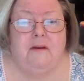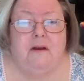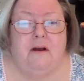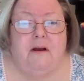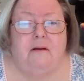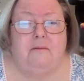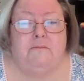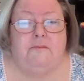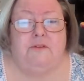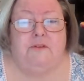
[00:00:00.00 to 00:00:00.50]

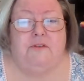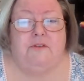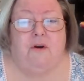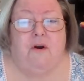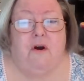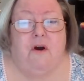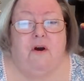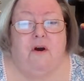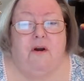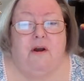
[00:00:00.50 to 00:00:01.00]
I'm
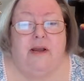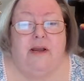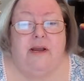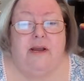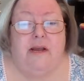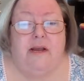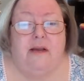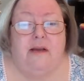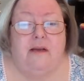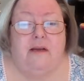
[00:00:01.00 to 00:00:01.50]

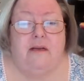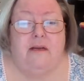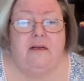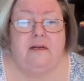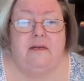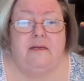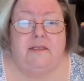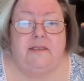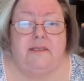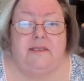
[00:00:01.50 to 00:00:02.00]
sorry.
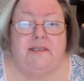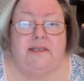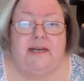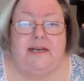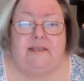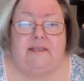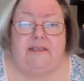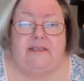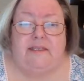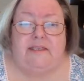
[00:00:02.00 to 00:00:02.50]

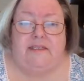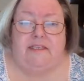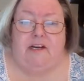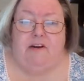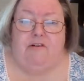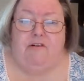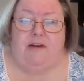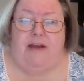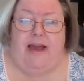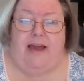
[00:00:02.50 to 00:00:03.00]
Stanley
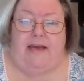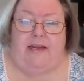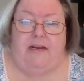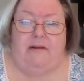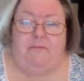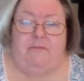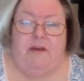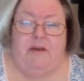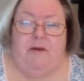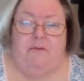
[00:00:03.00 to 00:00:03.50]
stared at
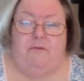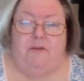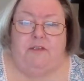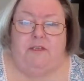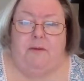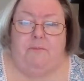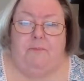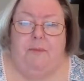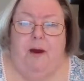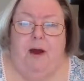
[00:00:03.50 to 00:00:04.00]
him. It was
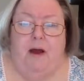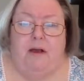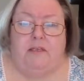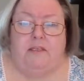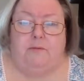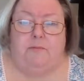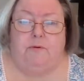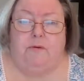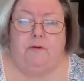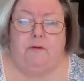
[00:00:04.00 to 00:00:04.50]

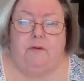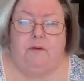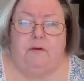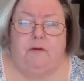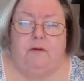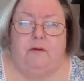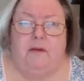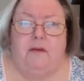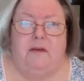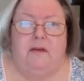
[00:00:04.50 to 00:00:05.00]
impossible.
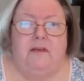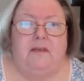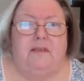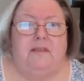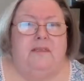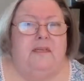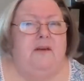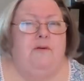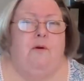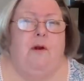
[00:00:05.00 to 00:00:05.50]

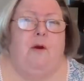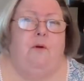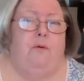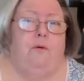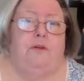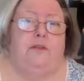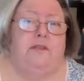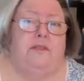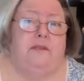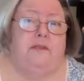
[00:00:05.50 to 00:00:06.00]
Zero
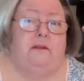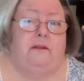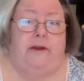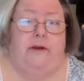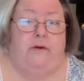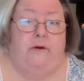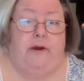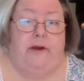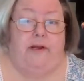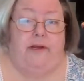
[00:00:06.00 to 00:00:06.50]
was
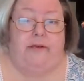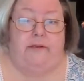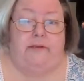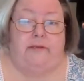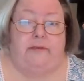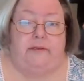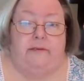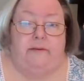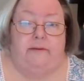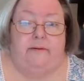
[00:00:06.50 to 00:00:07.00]

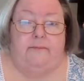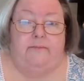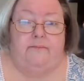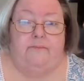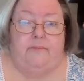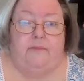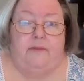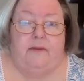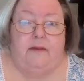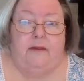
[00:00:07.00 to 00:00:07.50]
delirious.
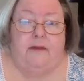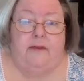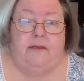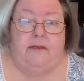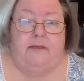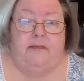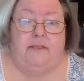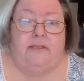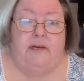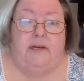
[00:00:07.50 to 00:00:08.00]

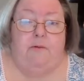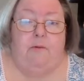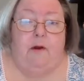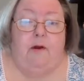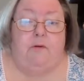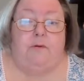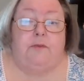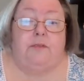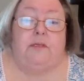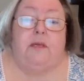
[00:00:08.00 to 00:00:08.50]

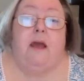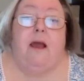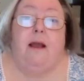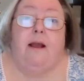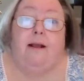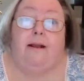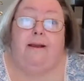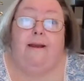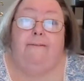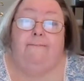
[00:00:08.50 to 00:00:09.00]
Zero's
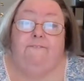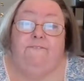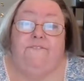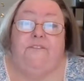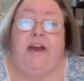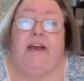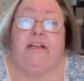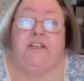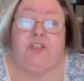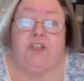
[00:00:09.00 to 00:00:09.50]

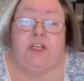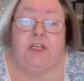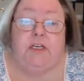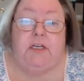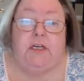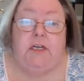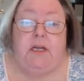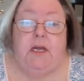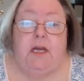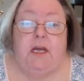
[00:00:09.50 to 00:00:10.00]

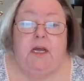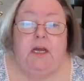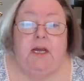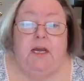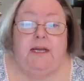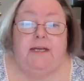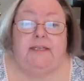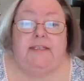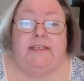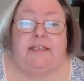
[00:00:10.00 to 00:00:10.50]
confession
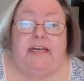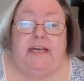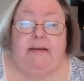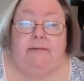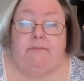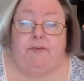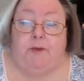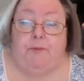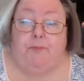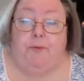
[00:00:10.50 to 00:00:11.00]

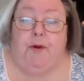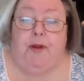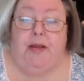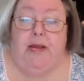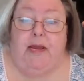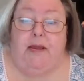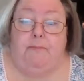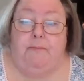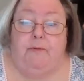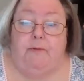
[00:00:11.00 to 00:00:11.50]
seemed to bring
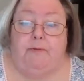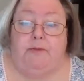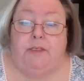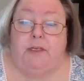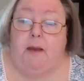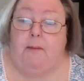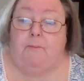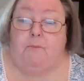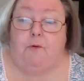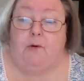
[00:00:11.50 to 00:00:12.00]
him
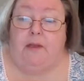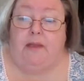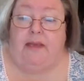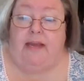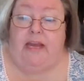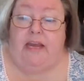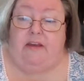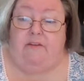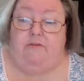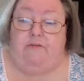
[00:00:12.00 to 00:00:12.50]
some
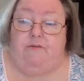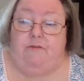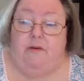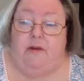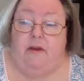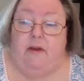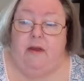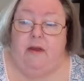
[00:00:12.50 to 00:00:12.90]
relief.